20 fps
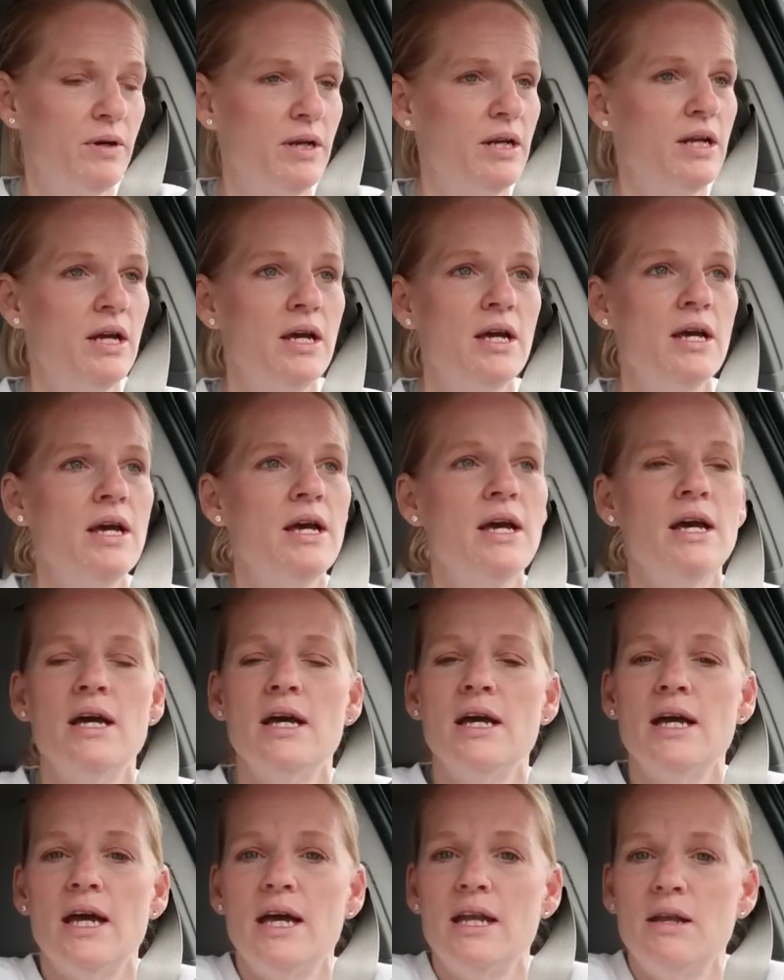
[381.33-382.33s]
And
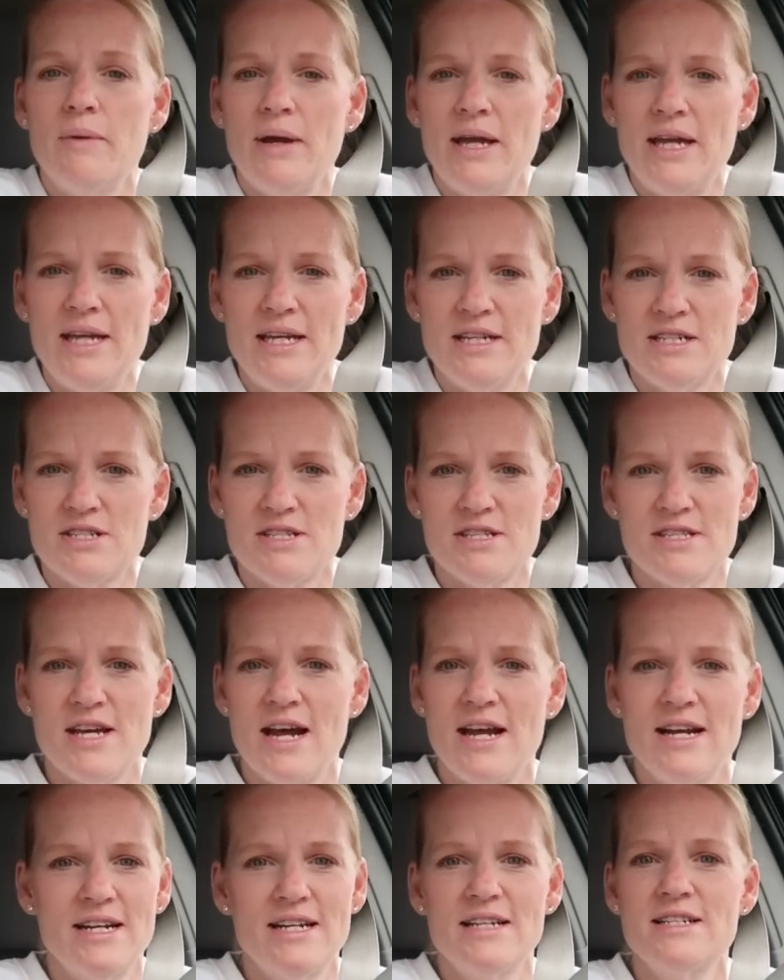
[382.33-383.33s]
anyway, he just
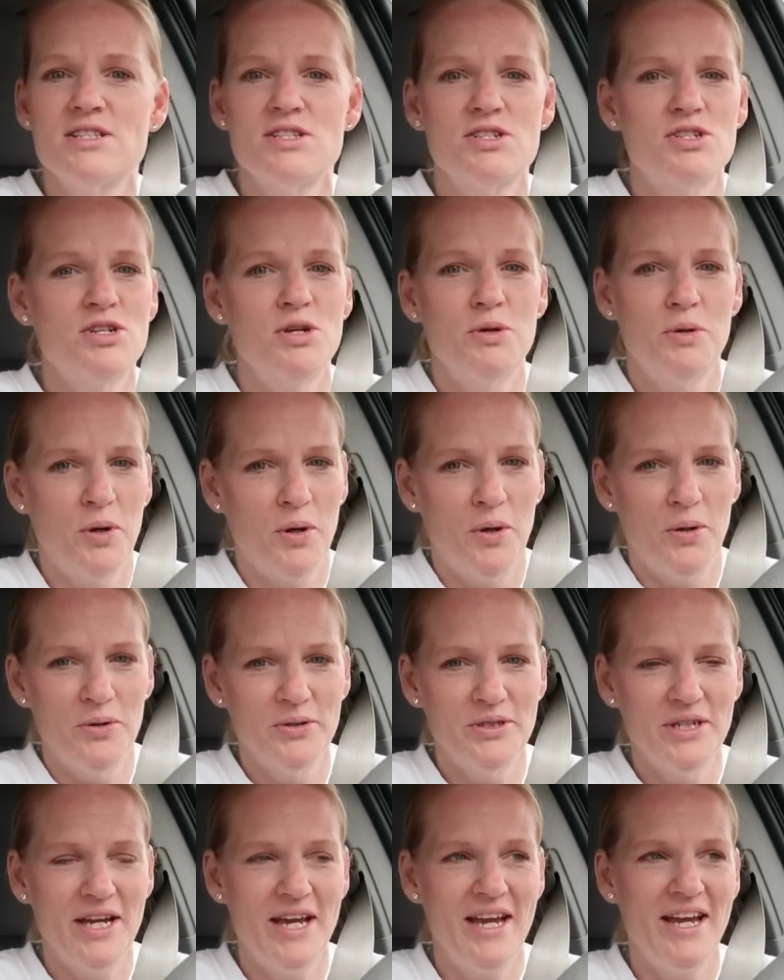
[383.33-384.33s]
decided it's too
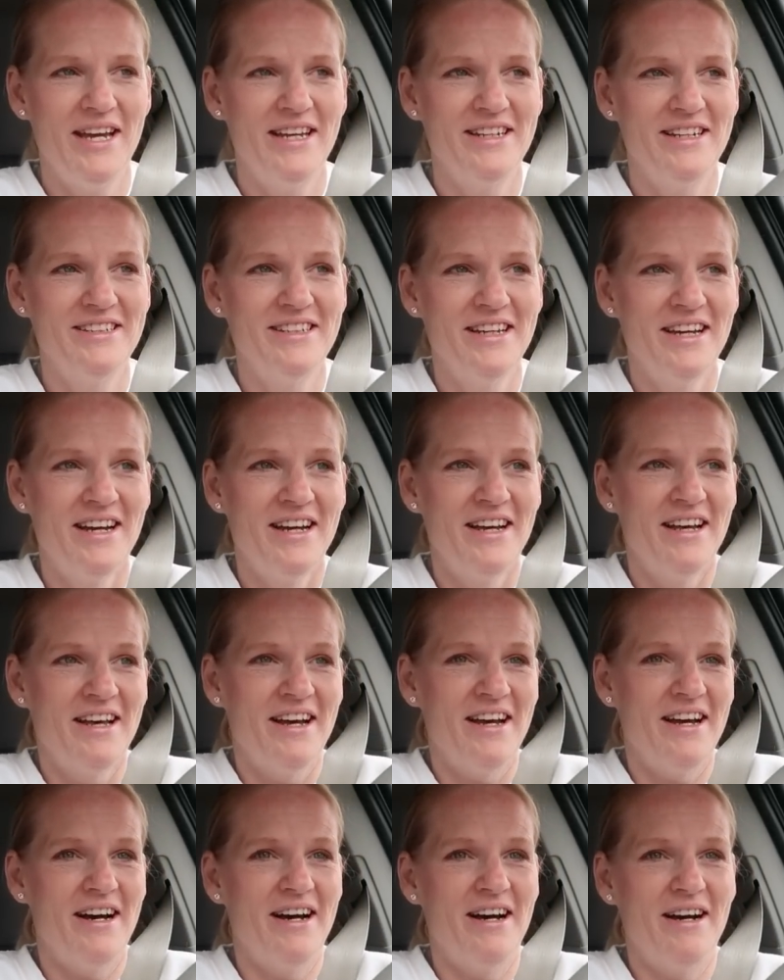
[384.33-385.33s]
cold and
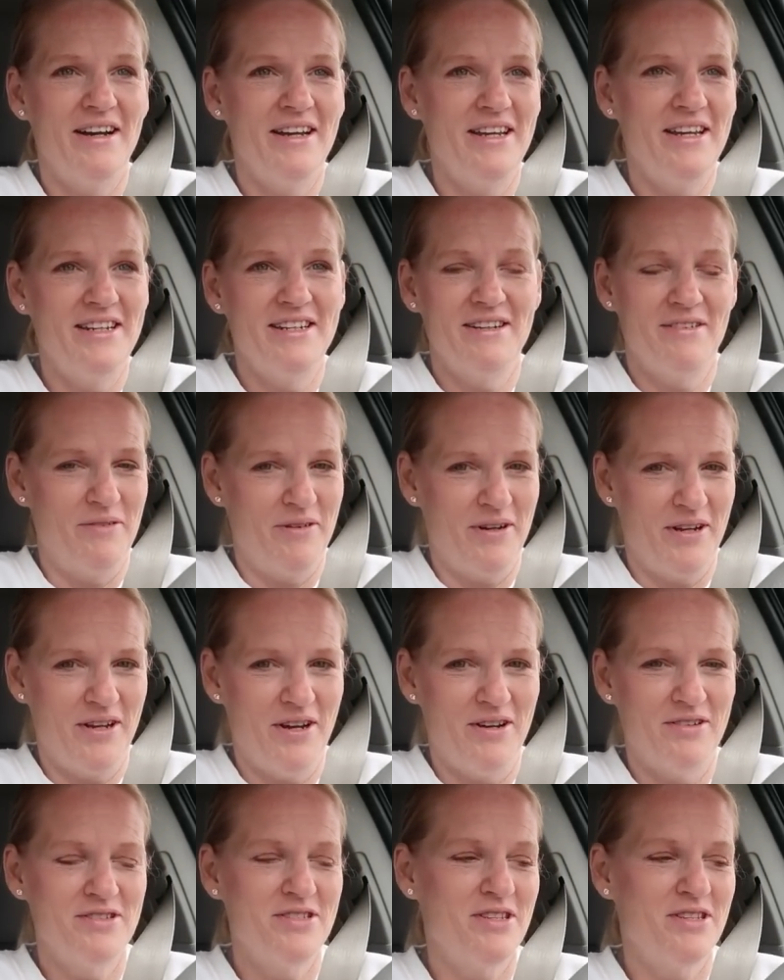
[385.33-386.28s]
uh, he didn't want to go.